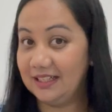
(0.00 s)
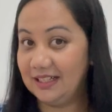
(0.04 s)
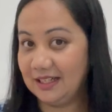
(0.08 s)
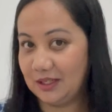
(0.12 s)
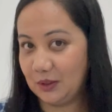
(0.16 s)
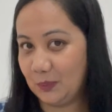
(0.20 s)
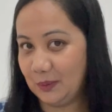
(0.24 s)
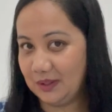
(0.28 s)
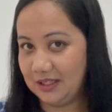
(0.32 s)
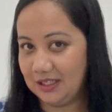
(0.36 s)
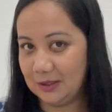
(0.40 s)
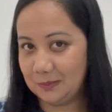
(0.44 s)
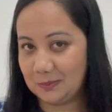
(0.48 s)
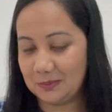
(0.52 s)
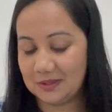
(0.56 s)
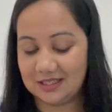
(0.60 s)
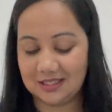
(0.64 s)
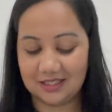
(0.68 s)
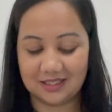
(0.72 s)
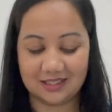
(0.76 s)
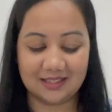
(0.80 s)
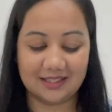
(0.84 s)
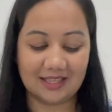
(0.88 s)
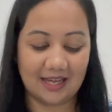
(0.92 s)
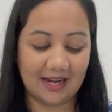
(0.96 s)
liquid
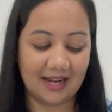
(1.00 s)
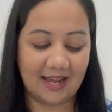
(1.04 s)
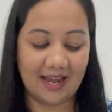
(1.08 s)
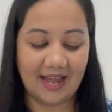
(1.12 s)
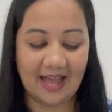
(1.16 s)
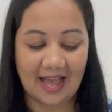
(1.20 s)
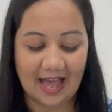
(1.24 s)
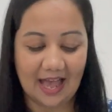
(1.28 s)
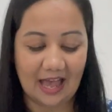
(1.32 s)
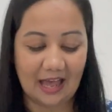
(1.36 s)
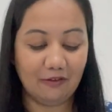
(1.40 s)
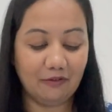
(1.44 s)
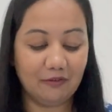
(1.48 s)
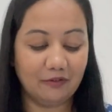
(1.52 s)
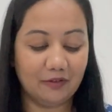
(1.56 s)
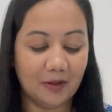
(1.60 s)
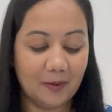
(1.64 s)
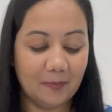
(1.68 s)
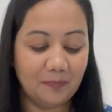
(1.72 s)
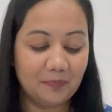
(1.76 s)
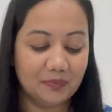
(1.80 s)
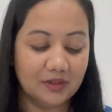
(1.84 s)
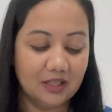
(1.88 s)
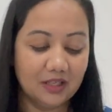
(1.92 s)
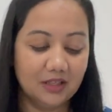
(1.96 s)
lipsticks that I have.
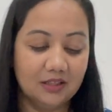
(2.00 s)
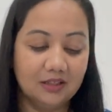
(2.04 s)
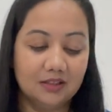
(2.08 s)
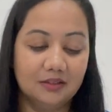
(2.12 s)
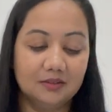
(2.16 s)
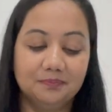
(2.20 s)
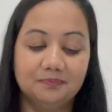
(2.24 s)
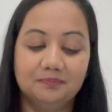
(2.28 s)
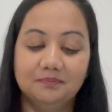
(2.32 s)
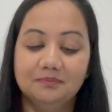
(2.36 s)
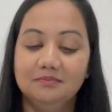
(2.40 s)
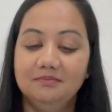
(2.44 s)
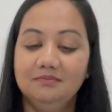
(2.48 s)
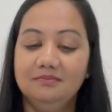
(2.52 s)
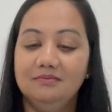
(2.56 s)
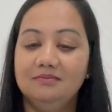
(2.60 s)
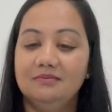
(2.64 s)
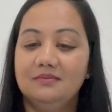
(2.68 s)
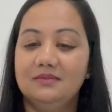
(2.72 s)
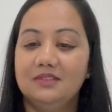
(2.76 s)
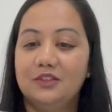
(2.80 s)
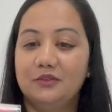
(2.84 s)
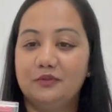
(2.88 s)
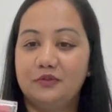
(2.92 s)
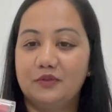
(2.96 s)

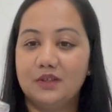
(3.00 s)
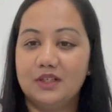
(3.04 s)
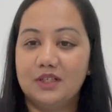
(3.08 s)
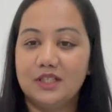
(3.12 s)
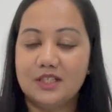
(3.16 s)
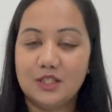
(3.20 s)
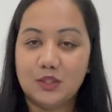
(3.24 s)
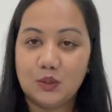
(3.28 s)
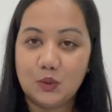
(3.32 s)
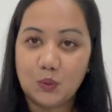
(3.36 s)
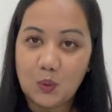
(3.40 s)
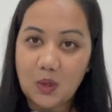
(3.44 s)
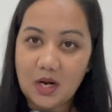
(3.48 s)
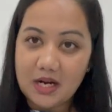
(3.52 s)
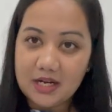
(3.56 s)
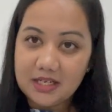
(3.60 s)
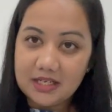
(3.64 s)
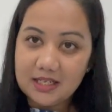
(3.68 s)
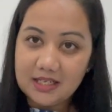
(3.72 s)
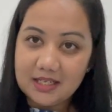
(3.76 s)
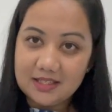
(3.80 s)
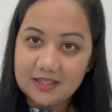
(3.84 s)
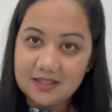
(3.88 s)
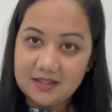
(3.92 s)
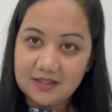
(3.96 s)
The first one
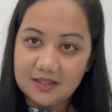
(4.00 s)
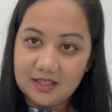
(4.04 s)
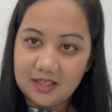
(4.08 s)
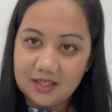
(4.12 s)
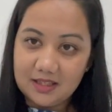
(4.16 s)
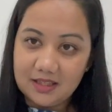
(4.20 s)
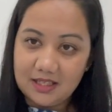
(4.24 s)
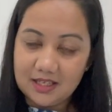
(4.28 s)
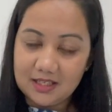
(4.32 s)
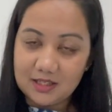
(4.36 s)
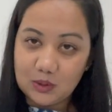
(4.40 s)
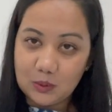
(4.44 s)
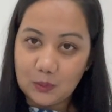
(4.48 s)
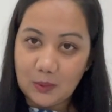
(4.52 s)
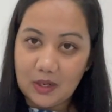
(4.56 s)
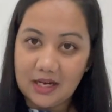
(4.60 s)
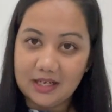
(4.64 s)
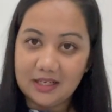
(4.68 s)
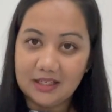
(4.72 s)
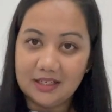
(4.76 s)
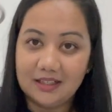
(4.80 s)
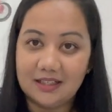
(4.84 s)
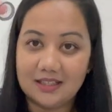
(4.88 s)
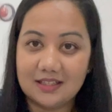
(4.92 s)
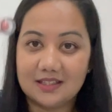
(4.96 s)
is this
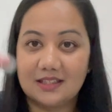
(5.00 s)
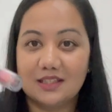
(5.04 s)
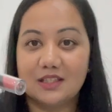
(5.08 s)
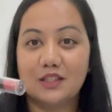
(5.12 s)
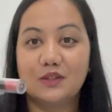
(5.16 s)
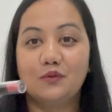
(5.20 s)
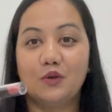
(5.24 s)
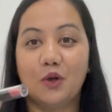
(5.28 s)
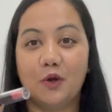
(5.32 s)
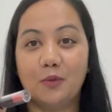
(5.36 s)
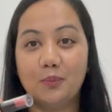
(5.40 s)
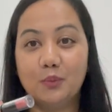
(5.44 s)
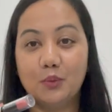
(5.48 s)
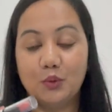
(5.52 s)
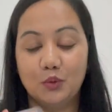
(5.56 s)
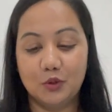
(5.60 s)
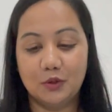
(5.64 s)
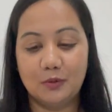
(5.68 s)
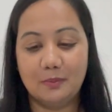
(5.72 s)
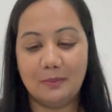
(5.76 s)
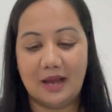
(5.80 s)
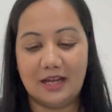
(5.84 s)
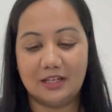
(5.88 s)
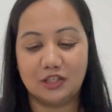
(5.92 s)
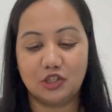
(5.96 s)
one. This is from
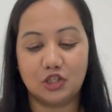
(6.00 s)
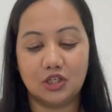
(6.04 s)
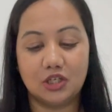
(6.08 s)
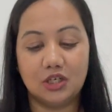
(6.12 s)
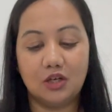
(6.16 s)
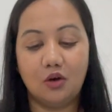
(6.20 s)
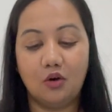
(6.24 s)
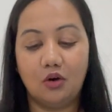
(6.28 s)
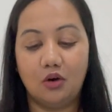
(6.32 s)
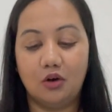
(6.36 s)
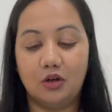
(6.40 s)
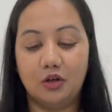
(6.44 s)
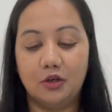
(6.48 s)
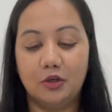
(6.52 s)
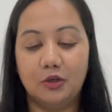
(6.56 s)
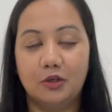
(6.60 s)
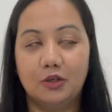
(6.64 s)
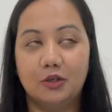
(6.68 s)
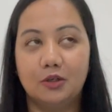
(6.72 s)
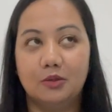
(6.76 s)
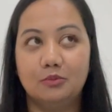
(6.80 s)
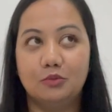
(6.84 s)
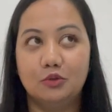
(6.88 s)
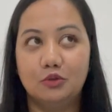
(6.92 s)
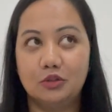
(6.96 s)
Mood Matcher.
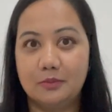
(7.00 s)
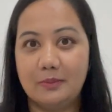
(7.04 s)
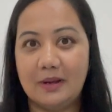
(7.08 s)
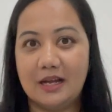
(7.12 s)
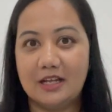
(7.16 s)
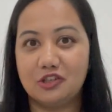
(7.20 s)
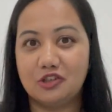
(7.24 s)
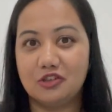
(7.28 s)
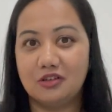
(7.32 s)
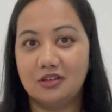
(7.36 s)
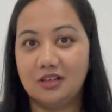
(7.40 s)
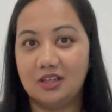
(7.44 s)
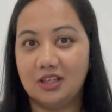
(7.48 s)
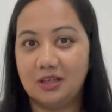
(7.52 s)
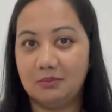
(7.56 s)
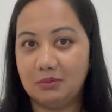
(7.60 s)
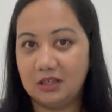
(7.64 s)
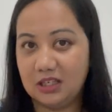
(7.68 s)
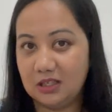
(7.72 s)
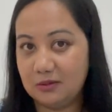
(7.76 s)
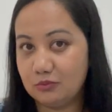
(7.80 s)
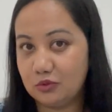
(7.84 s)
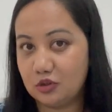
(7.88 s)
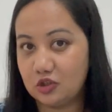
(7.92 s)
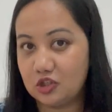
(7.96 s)
Aur Mood Matcher ne
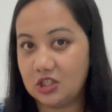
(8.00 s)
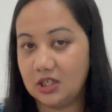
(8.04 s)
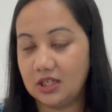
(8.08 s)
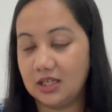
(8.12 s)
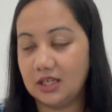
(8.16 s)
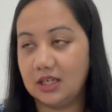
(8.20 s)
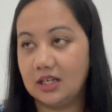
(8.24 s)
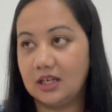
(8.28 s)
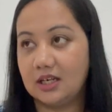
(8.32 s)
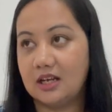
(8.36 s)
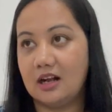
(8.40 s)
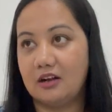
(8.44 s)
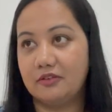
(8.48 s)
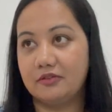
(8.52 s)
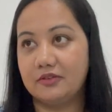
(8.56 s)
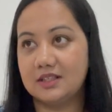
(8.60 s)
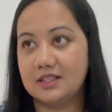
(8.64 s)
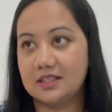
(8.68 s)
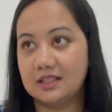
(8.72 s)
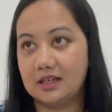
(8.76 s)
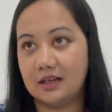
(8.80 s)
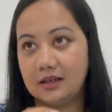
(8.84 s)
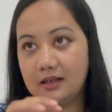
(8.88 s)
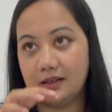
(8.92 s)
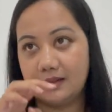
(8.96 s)
bhi mujhe kafi
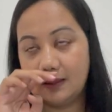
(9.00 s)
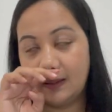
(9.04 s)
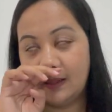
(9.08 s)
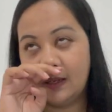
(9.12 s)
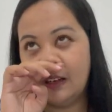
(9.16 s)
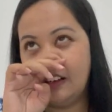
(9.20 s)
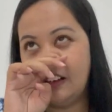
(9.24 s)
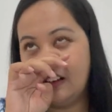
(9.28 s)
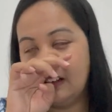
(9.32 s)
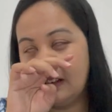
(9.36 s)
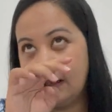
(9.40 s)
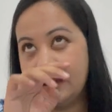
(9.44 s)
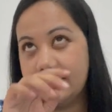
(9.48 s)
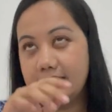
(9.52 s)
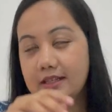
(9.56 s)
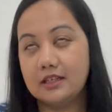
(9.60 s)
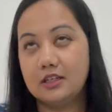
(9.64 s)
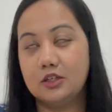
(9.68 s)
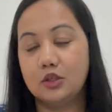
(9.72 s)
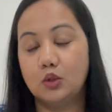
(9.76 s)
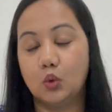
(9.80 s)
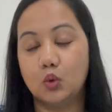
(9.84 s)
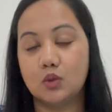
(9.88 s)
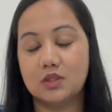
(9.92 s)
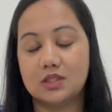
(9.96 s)
saal, I
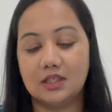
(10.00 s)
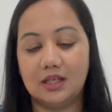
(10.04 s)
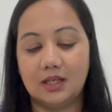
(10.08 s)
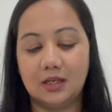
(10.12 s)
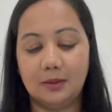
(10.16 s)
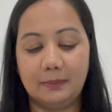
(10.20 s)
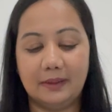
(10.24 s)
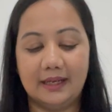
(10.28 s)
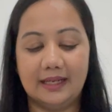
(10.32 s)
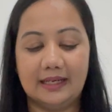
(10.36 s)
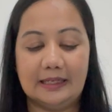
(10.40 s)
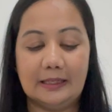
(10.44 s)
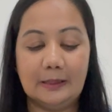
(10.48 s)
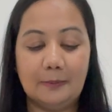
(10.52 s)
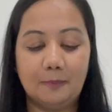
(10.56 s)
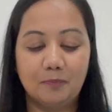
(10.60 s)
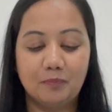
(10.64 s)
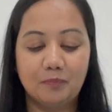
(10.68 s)
think 3 saal pehle,